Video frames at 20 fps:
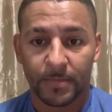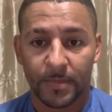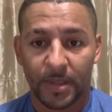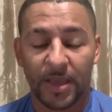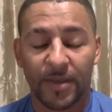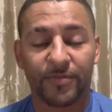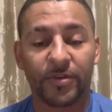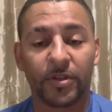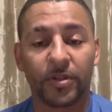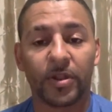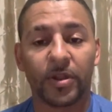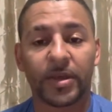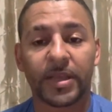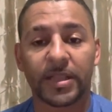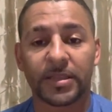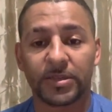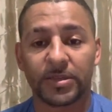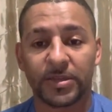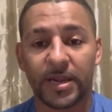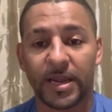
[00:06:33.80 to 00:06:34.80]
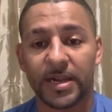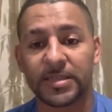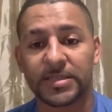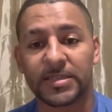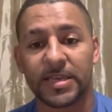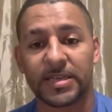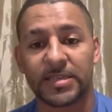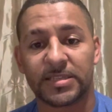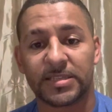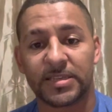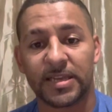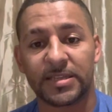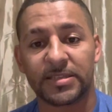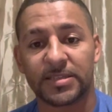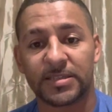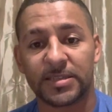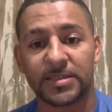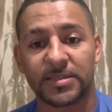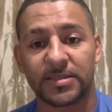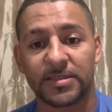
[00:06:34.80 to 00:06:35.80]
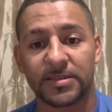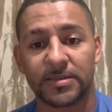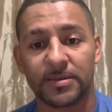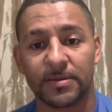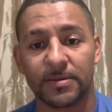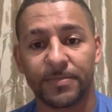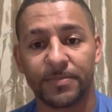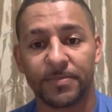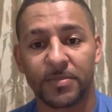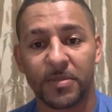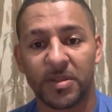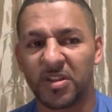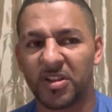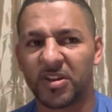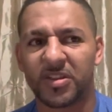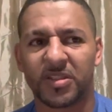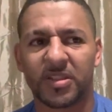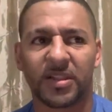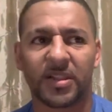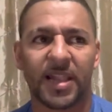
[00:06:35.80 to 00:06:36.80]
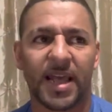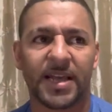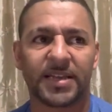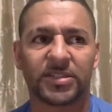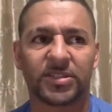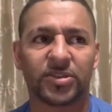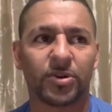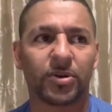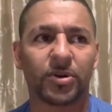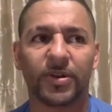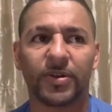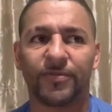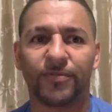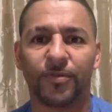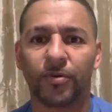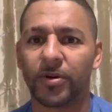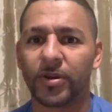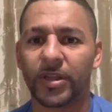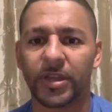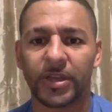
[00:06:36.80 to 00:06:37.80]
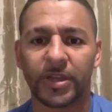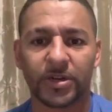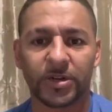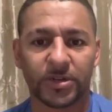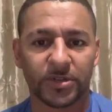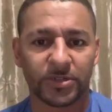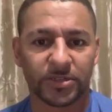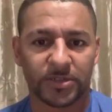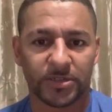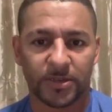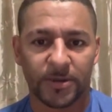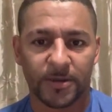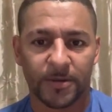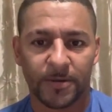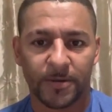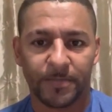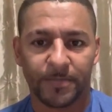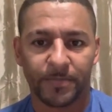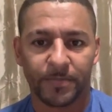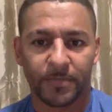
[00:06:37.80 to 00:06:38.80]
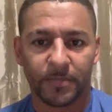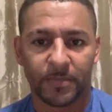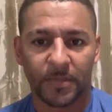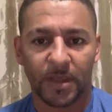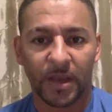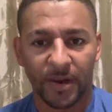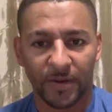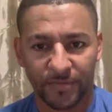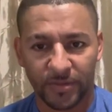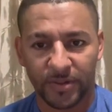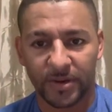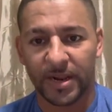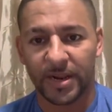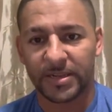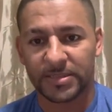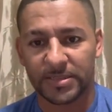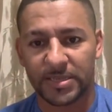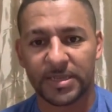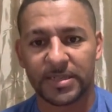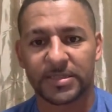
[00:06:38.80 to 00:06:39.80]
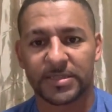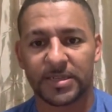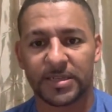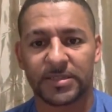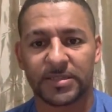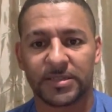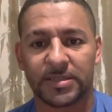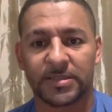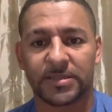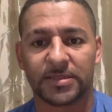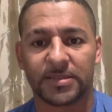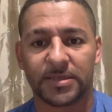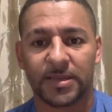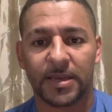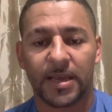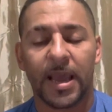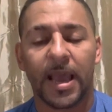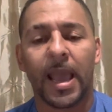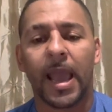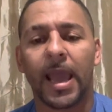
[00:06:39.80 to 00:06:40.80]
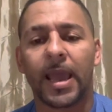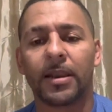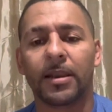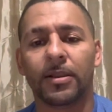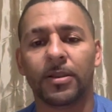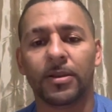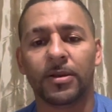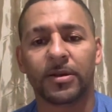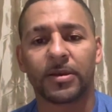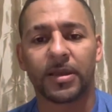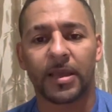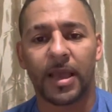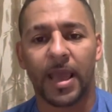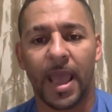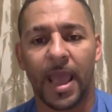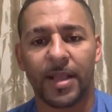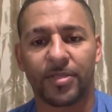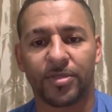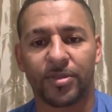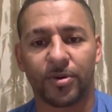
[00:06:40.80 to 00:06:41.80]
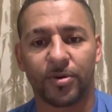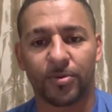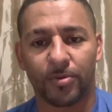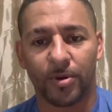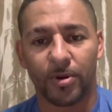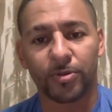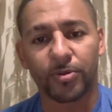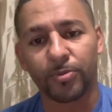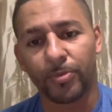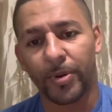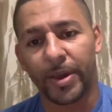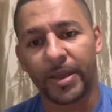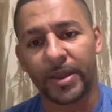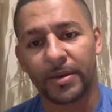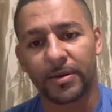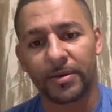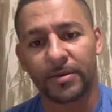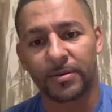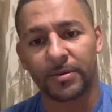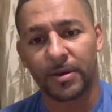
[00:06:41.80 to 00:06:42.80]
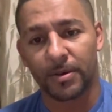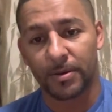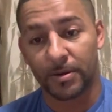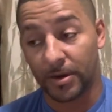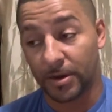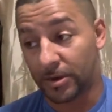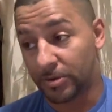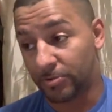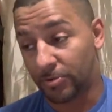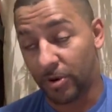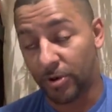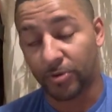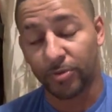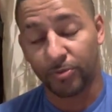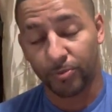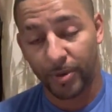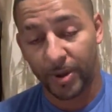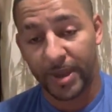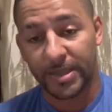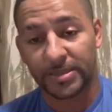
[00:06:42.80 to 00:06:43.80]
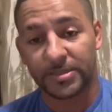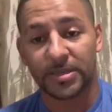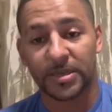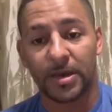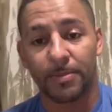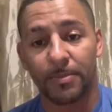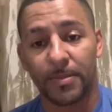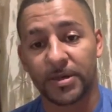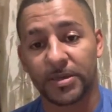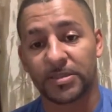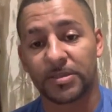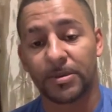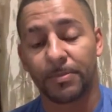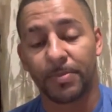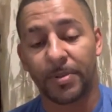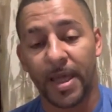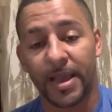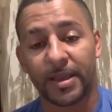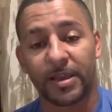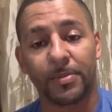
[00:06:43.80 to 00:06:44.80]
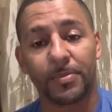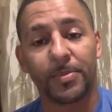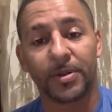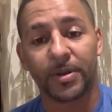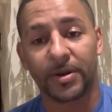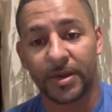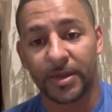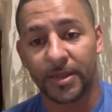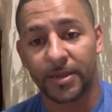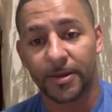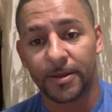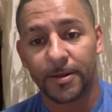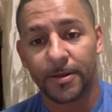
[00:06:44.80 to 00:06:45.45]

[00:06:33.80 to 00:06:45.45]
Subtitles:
If you look at the United States Census, look at the last 30, 40 years of the United States Census, and look at the growth rate amongst the black community.